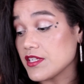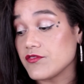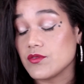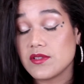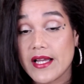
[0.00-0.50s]

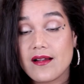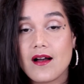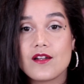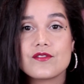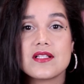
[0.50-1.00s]
If you like
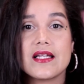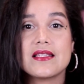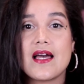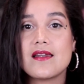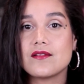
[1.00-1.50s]
colors like
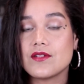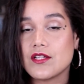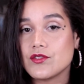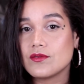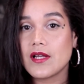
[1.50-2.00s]
that,
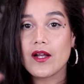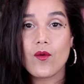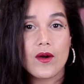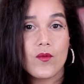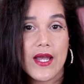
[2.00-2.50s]
and you like
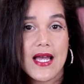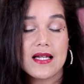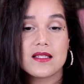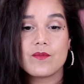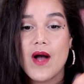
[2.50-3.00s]
going way
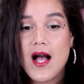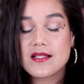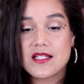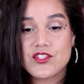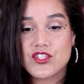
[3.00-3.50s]
out of the
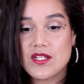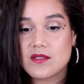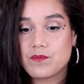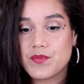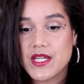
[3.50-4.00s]
box and
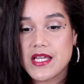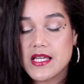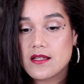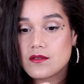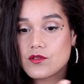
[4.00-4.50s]
just
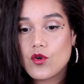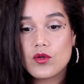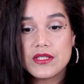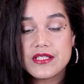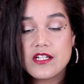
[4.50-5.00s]
being
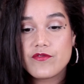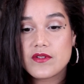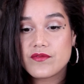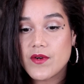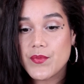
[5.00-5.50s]
totally
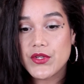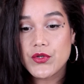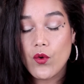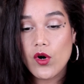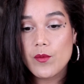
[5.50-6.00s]
different from the
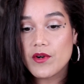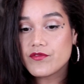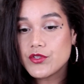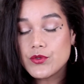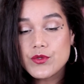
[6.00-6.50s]
norm of
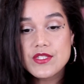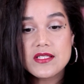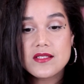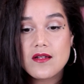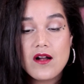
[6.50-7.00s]
nudes
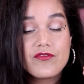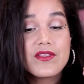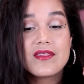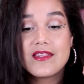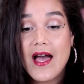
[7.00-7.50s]
and
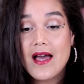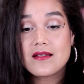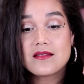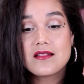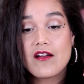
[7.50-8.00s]
stuff, that
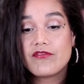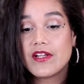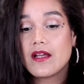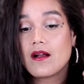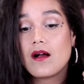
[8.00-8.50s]
is
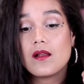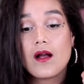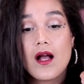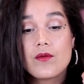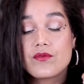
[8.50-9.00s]
definitely a color
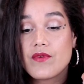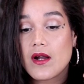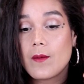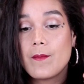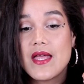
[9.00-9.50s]
I would
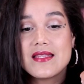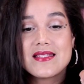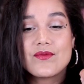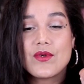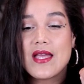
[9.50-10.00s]
recommend
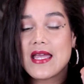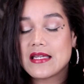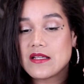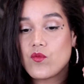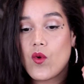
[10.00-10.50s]
to
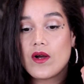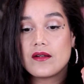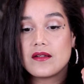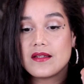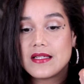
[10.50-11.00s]

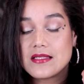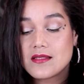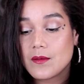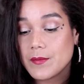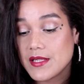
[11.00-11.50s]
anyone. It's
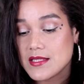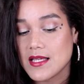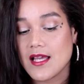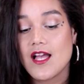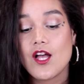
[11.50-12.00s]
amazing.